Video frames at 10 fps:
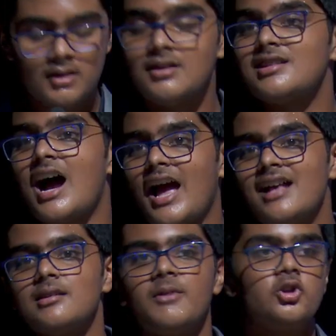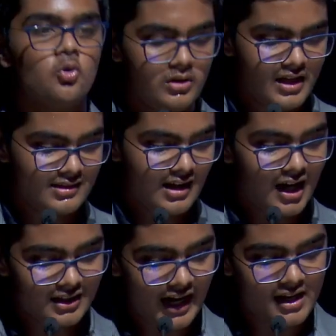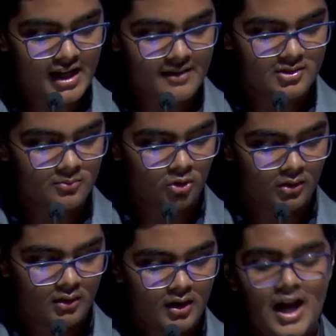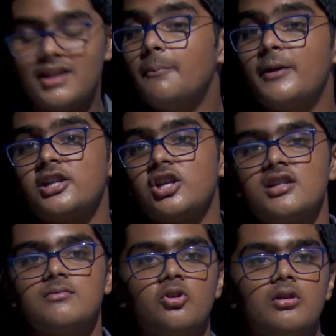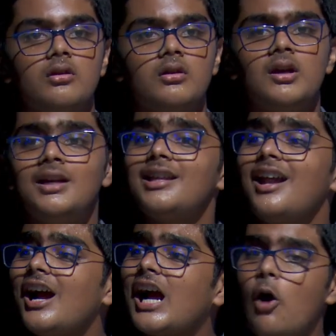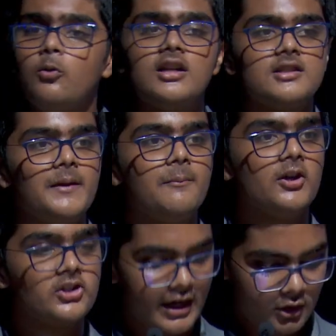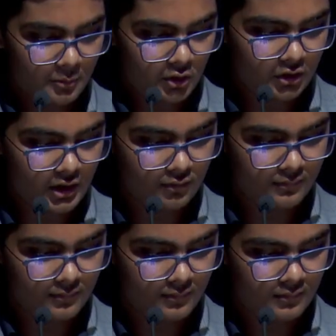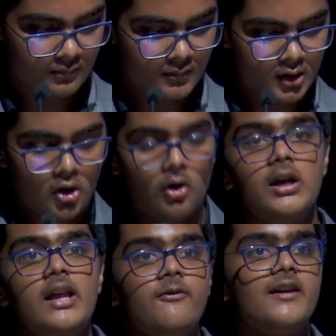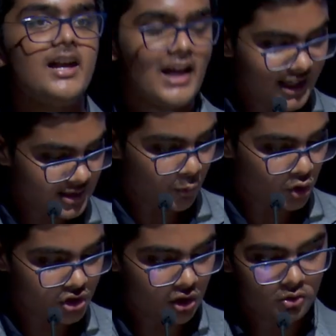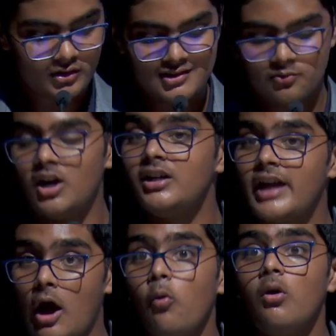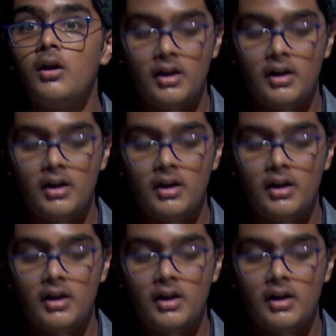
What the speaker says: The sarcasm and rudeness are 10 times more, and the pressure is more. There are countless people trying to pull you down. Only if we get exposure to this world now